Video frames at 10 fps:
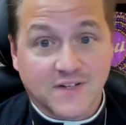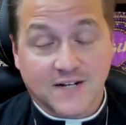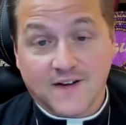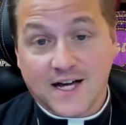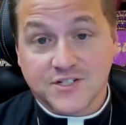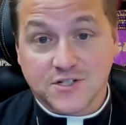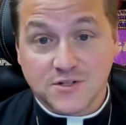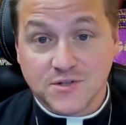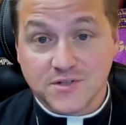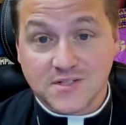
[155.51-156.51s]
and if I should
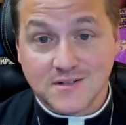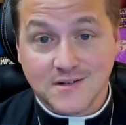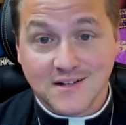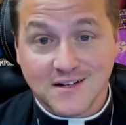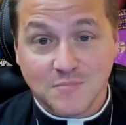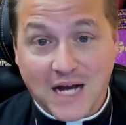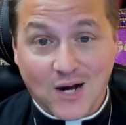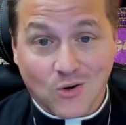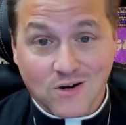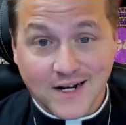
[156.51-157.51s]
lose
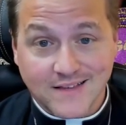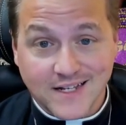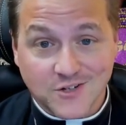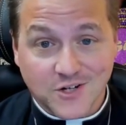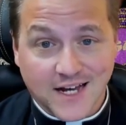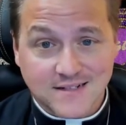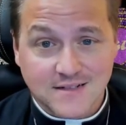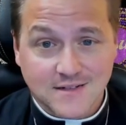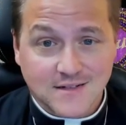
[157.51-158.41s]
power in the internet,